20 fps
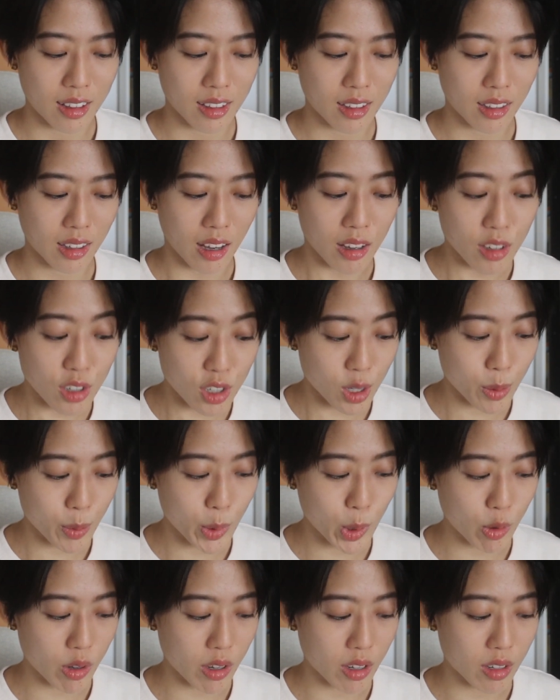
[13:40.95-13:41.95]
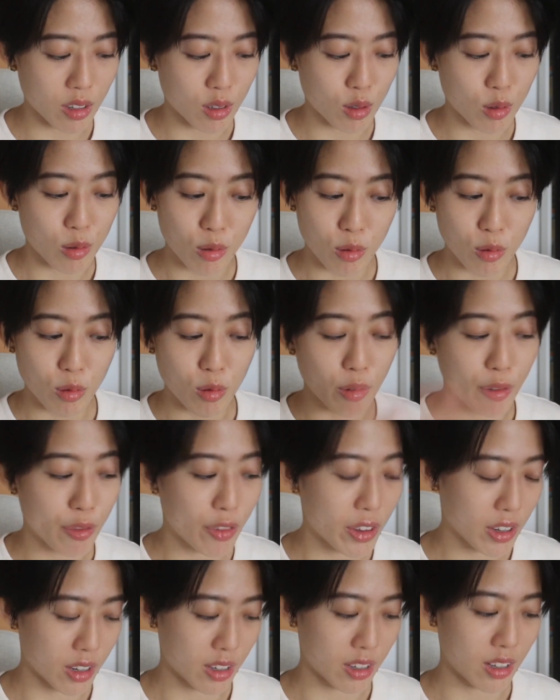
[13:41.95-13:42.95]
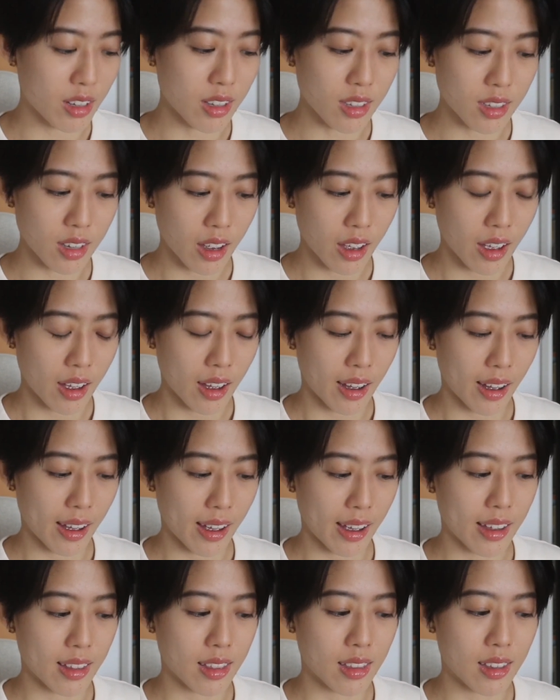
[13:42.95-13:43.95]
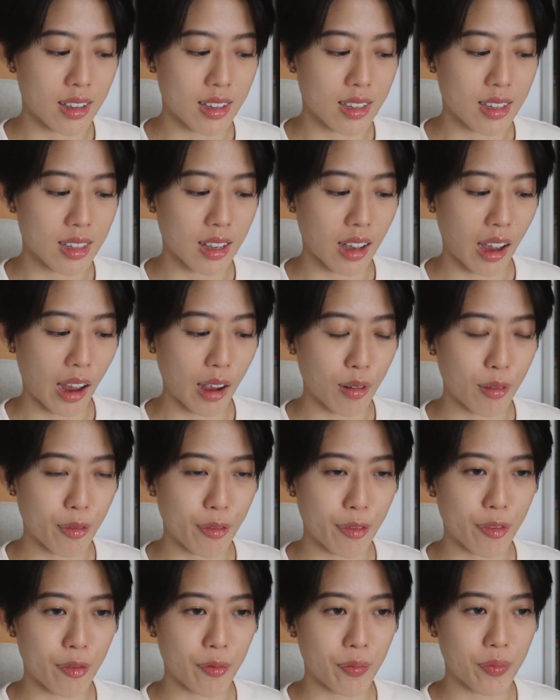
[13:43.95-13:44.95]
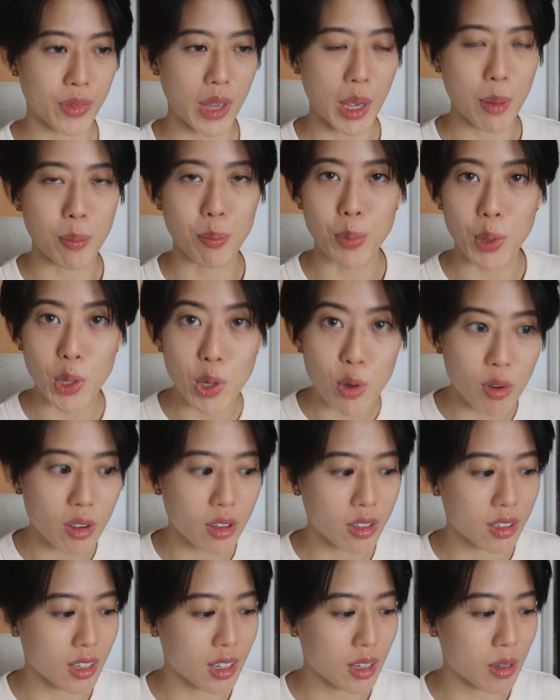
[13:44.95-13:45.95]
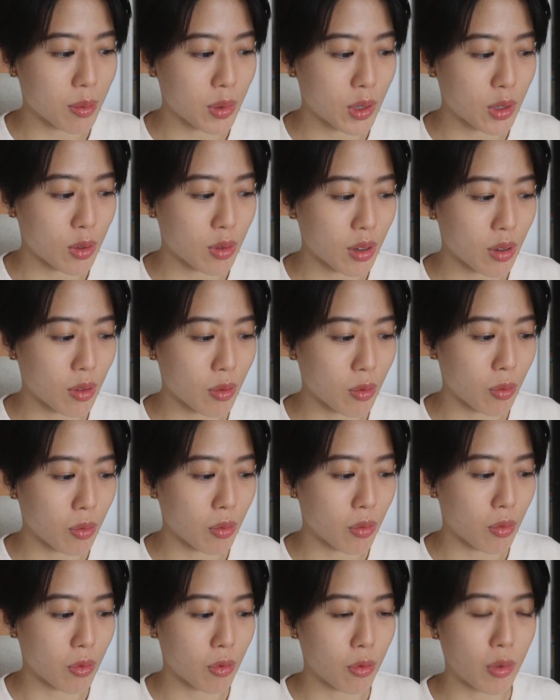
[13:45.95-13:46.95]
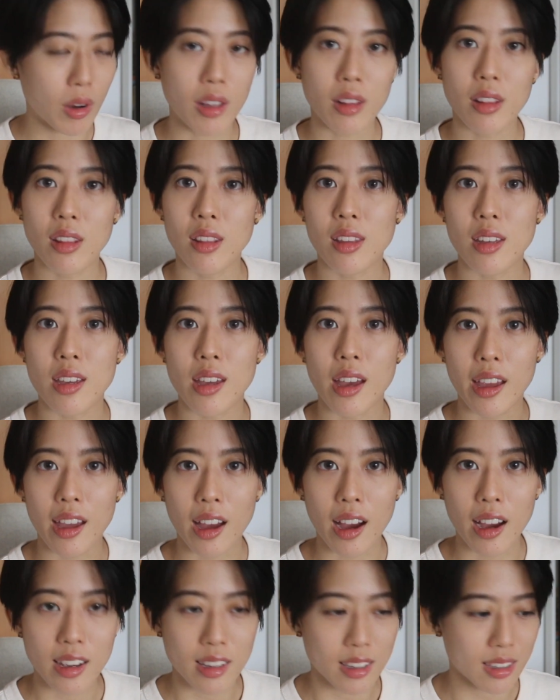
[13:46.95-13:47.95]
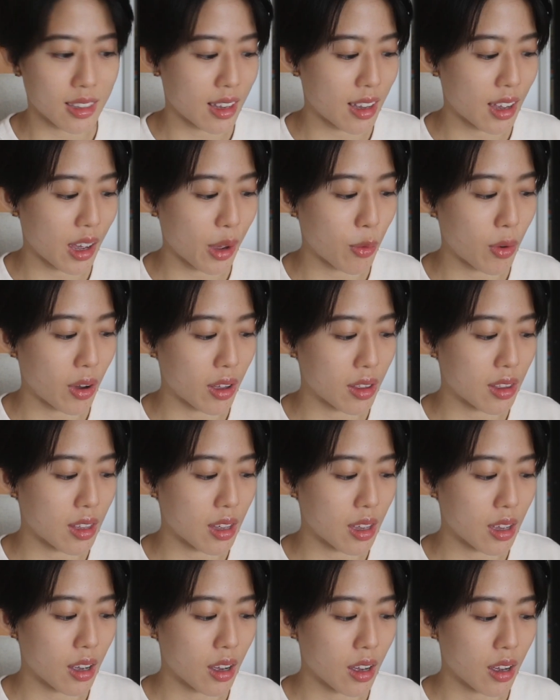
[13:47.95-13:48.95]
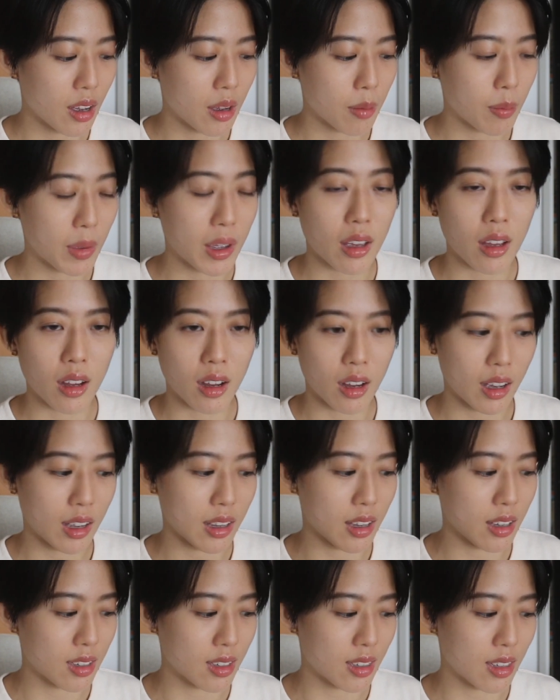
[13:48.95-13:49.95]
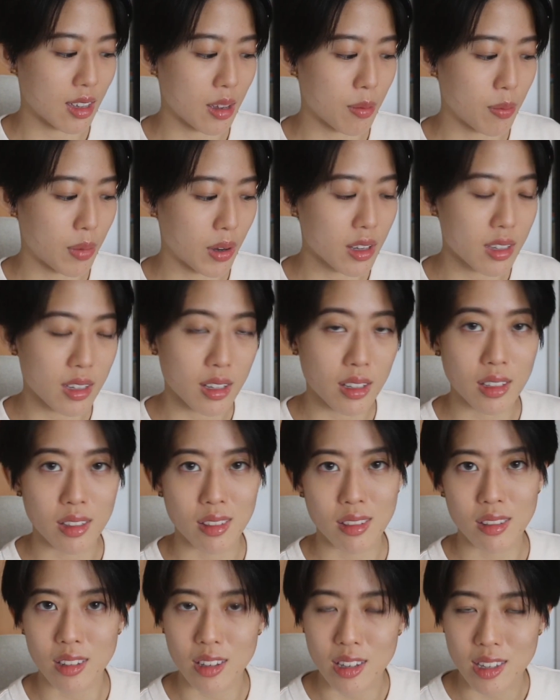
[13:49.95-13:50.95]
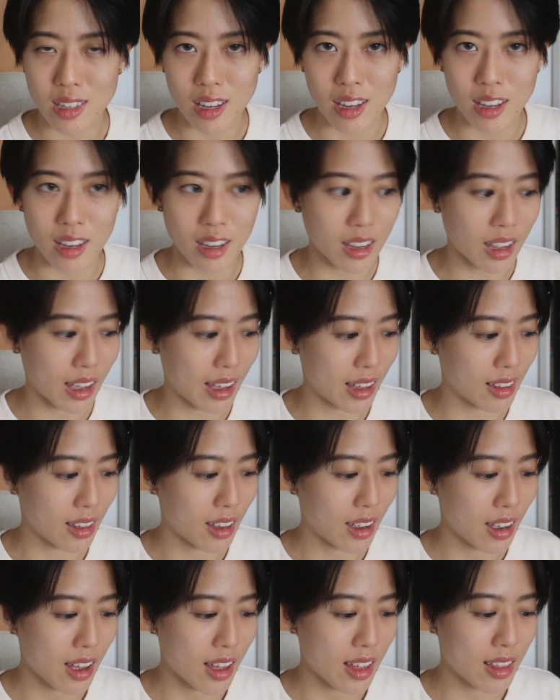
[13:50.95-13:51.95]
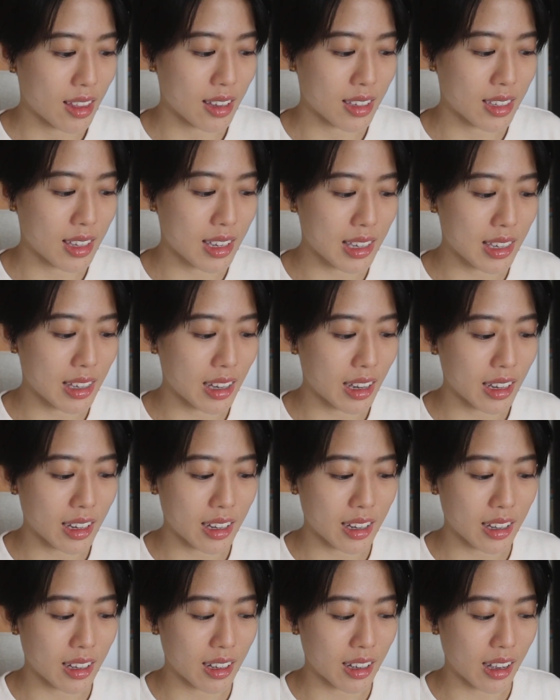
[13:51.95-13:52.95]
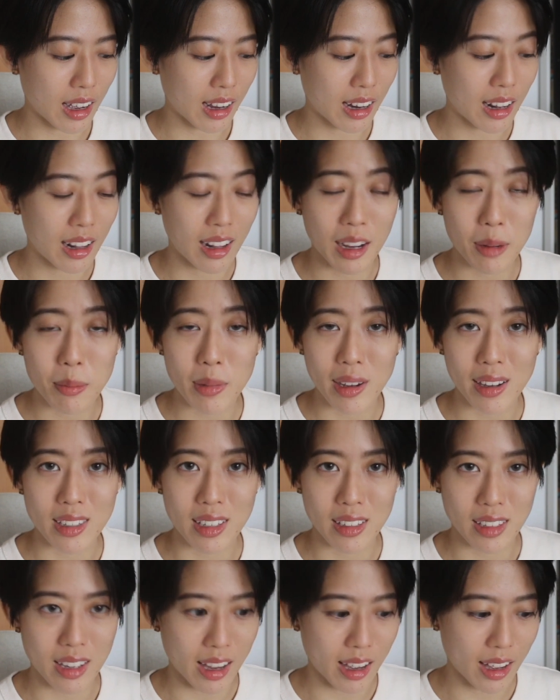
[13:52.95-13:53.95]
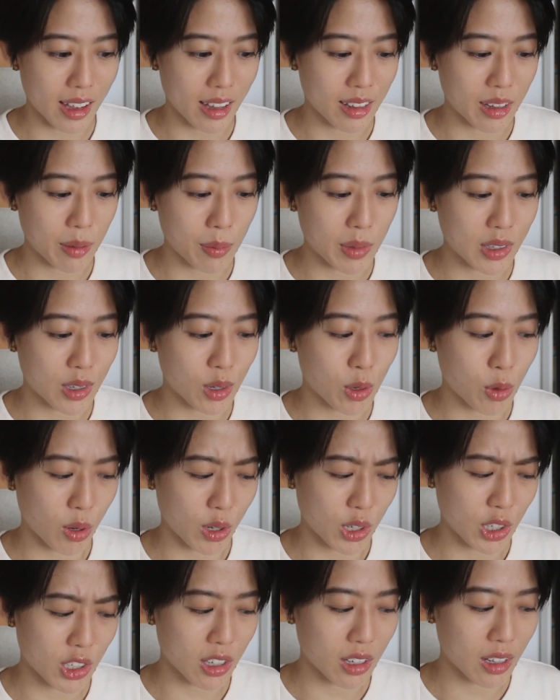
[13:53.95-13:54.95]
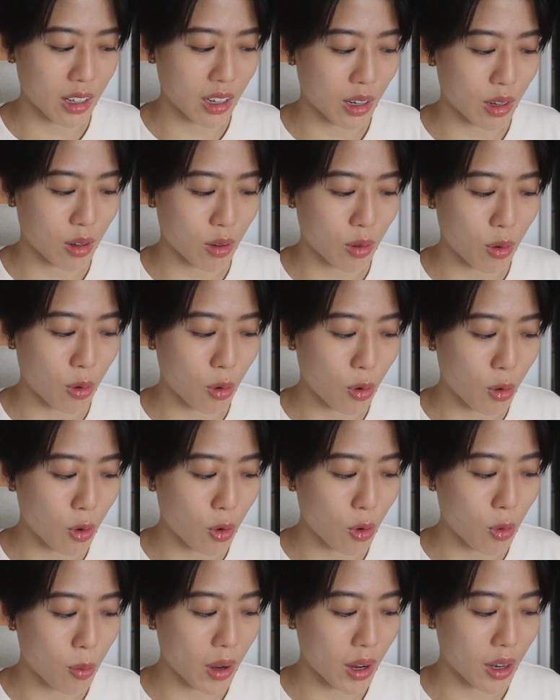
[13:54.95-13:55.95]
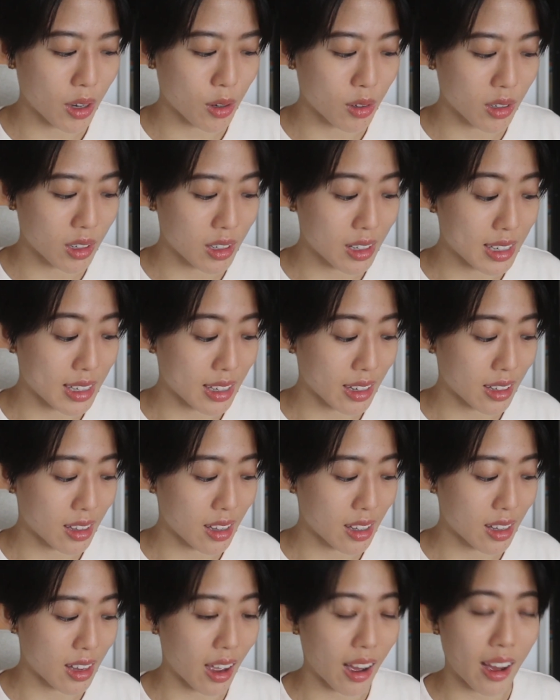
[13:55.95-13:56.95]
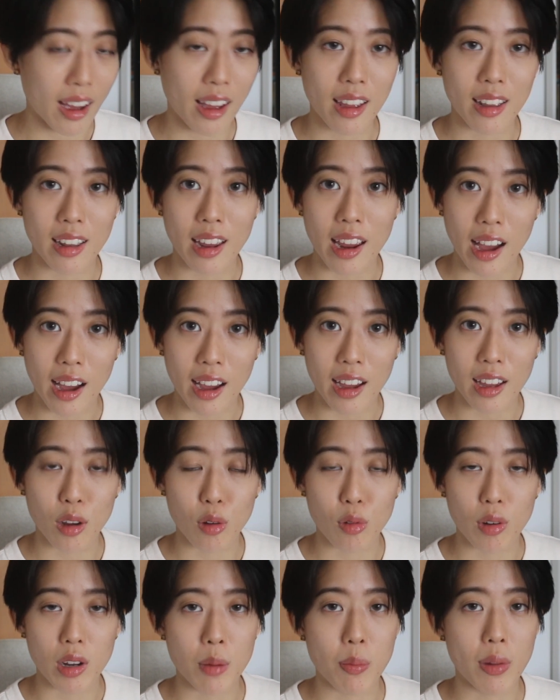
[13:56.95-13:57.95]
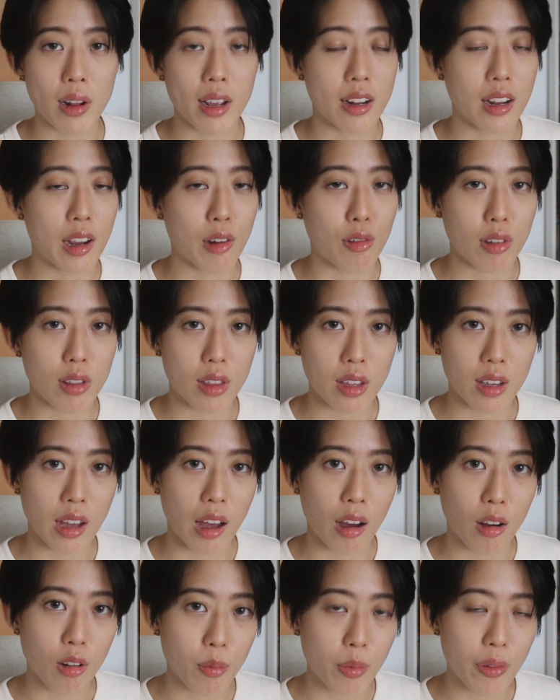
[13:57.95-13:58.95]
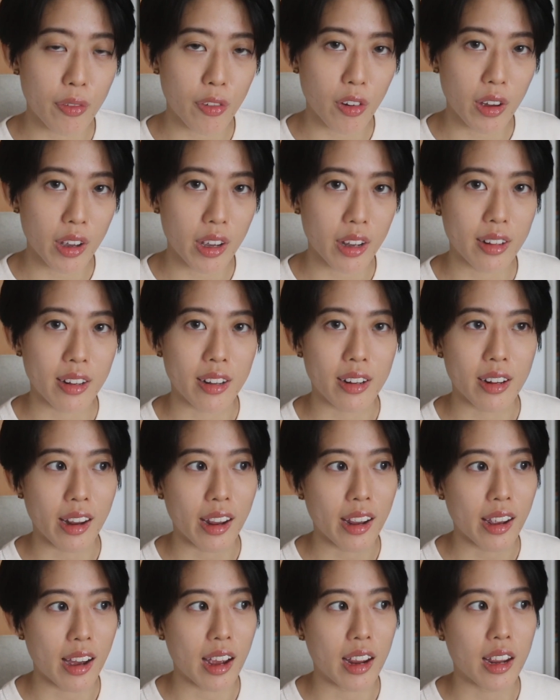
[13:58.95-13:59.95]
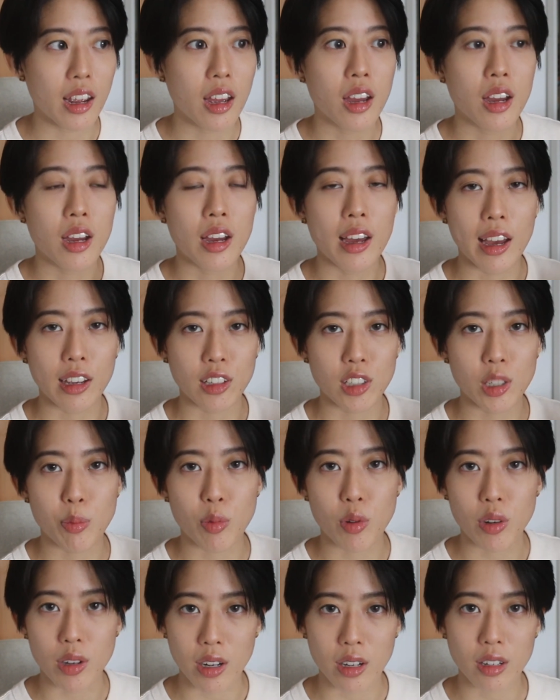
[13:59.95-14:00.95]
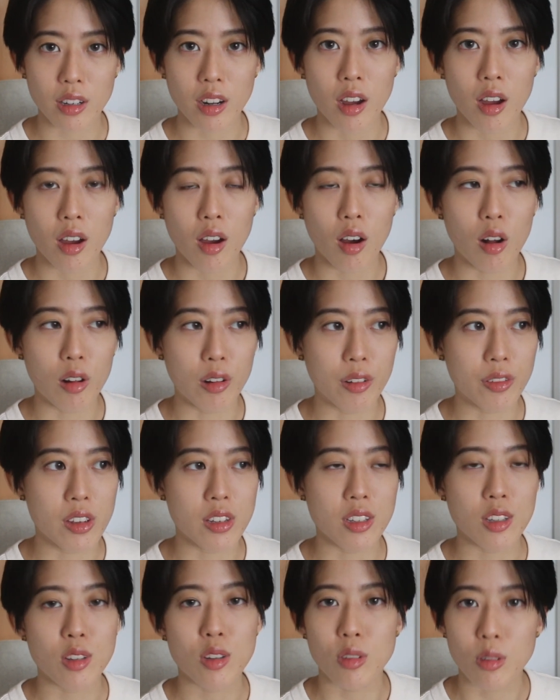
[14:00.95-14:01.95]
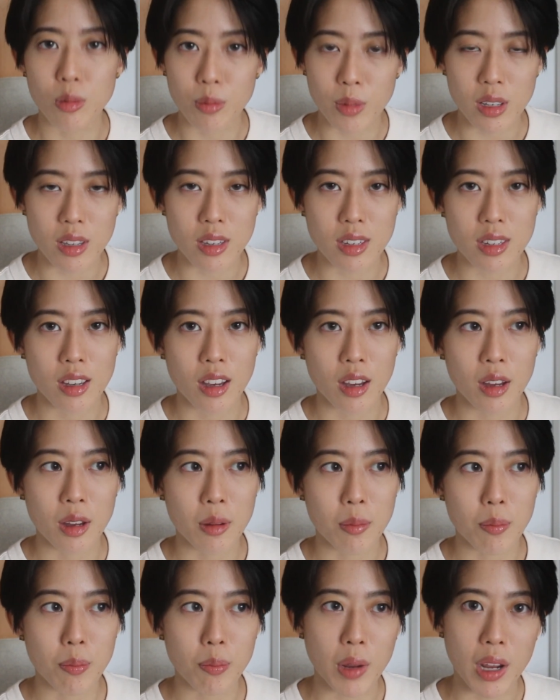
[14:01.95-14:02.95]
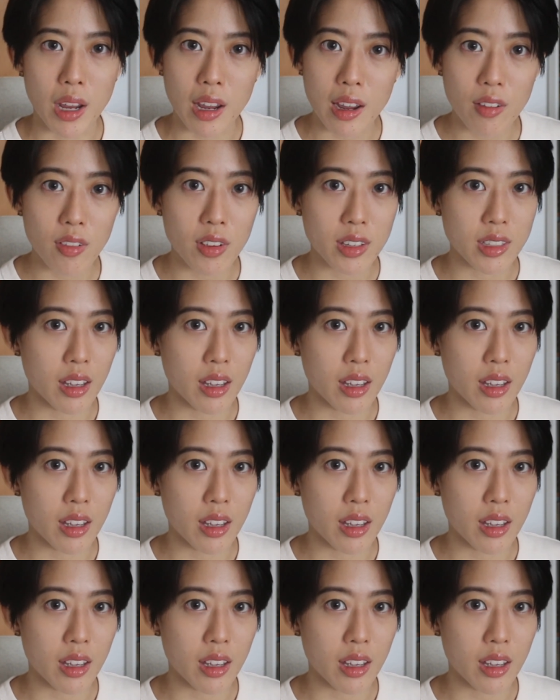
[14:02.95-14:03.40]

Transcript: tension between the two figures, and this kind of ambiguity between what the AI is saying and what the person is saying, and there's this like climax at the end that makes you question like, oh my goodness, like did the AI already plan everything out beforehand? Did the AI actually predict all of this humans' behaviors